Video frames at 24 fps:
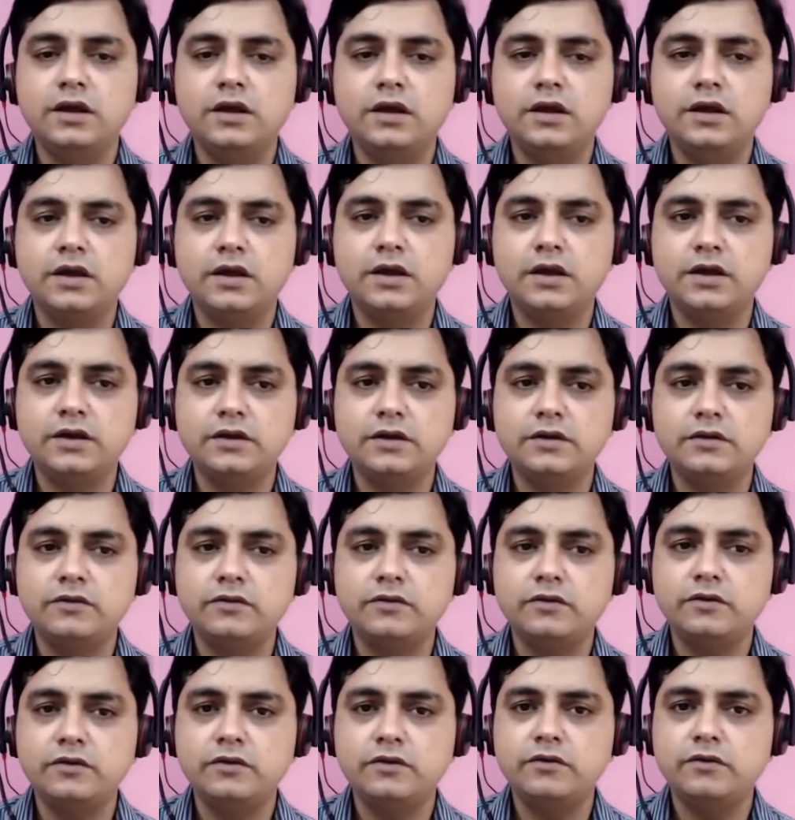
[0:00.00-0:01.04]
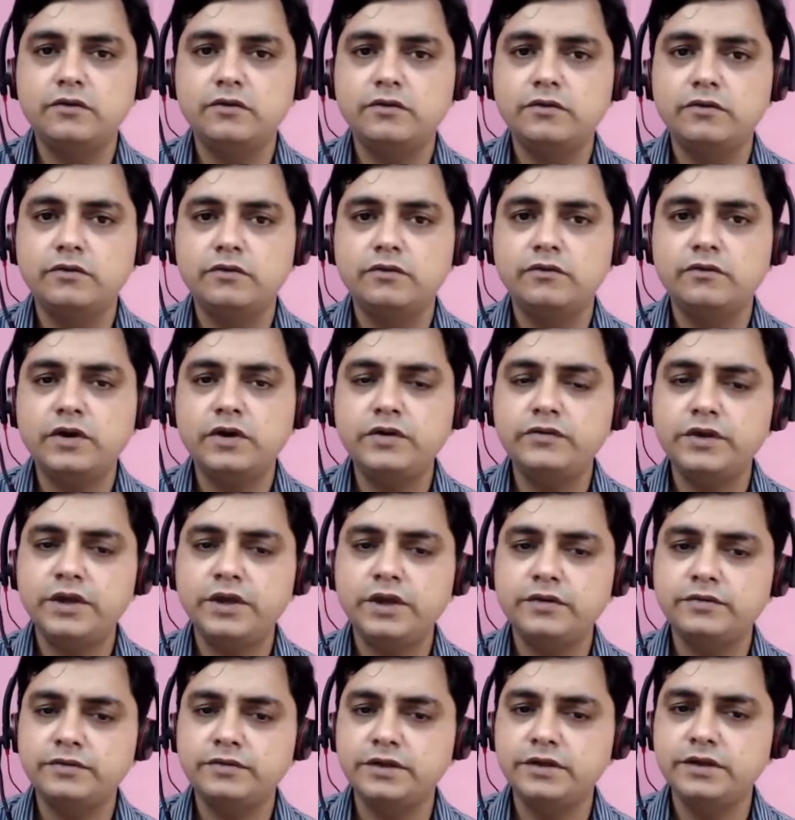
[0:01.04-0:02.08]
And what we
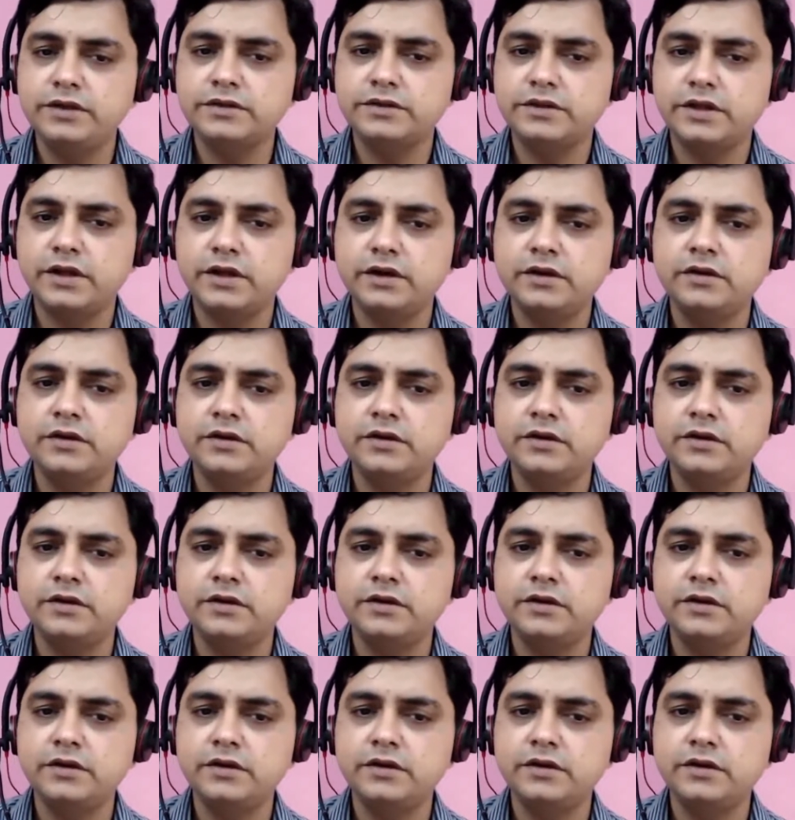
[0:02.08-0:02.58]
have seen is that,